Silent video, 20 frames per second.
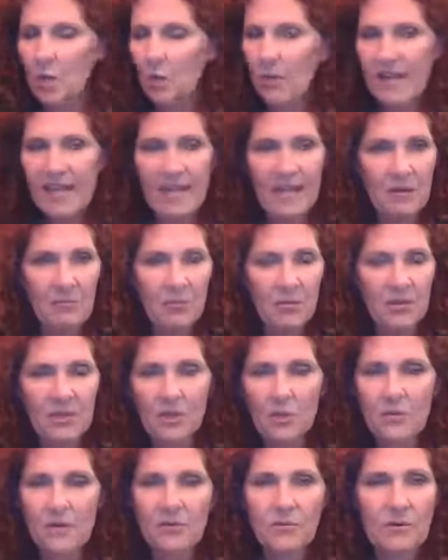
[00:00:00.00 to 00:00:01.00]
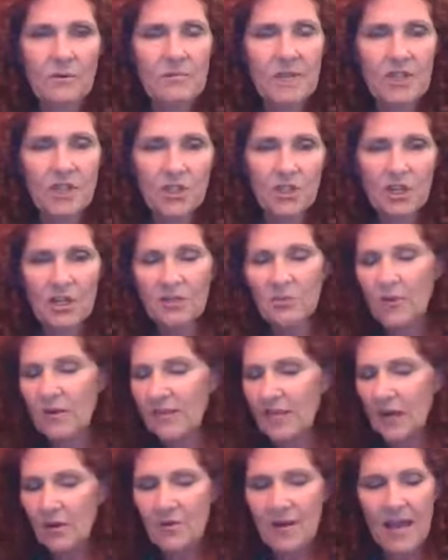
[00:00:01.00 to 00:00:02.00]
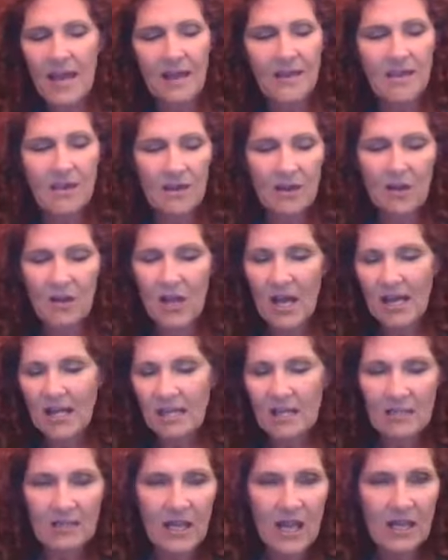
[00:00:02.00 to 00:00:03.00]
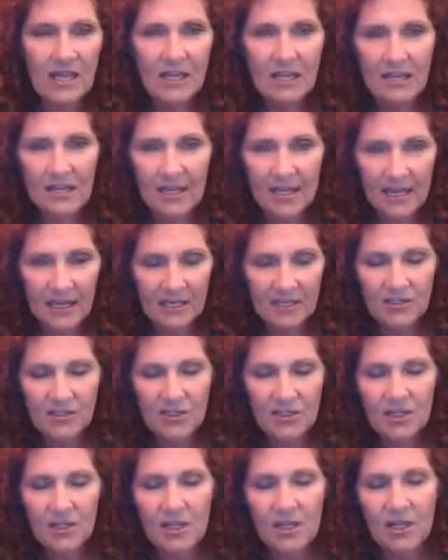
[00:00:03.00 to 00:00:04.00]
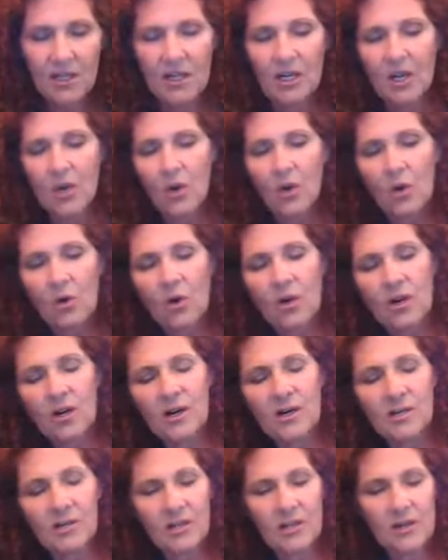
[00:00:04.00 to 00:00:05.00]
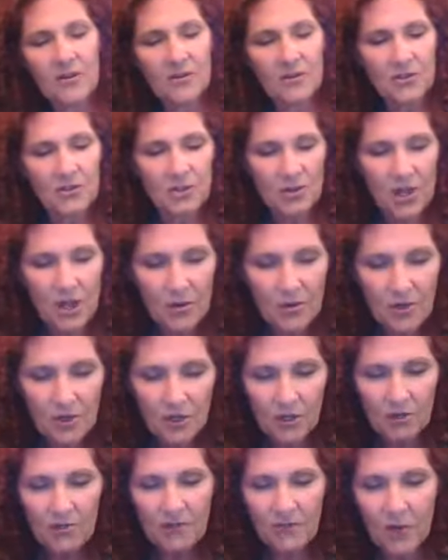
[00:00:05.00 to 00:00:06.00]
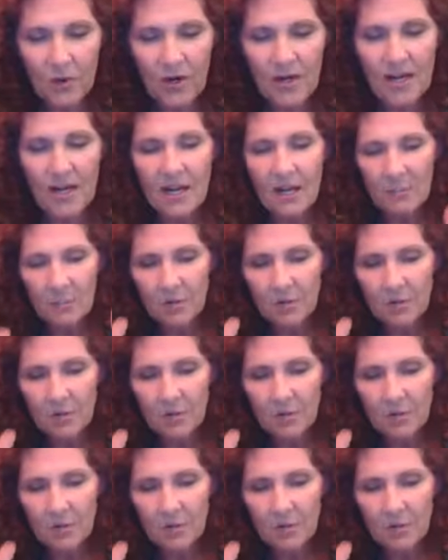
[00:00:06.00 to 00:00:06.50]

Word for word: We can't put you in remission. We don't have, you know, like like cancer or, you know, there's no cure for it.